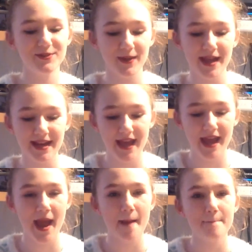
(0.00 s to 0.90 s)
20,
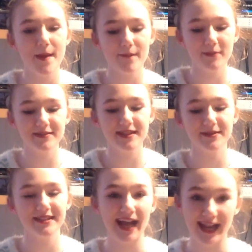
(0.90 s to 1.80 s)
my mum's name
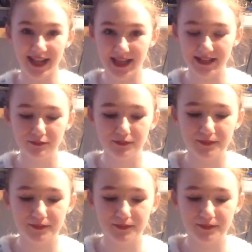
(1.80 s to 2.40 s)
is Caroline.